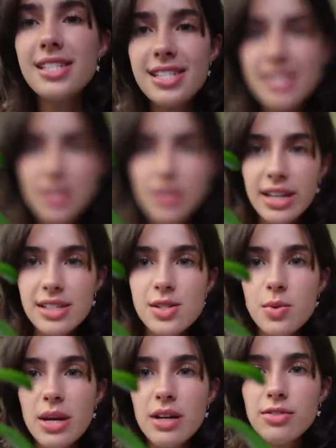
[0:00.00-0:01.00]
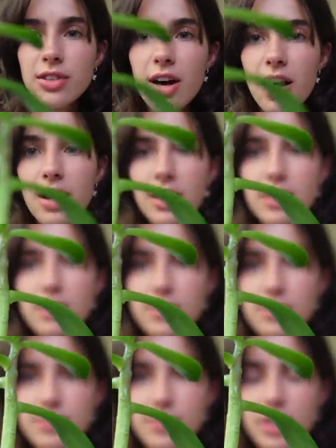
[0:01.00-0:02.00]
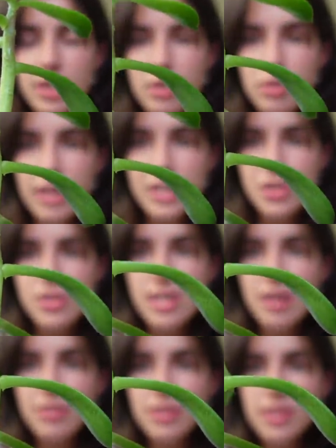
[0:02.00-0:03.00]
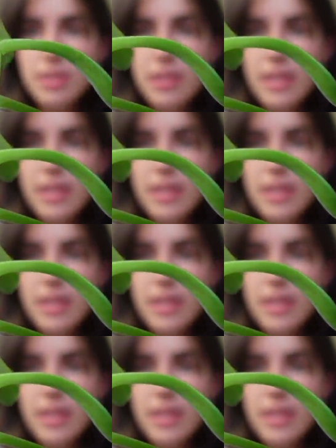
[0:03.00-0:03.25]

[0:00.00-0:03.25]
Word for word: See you next week vlog. Write yourself a little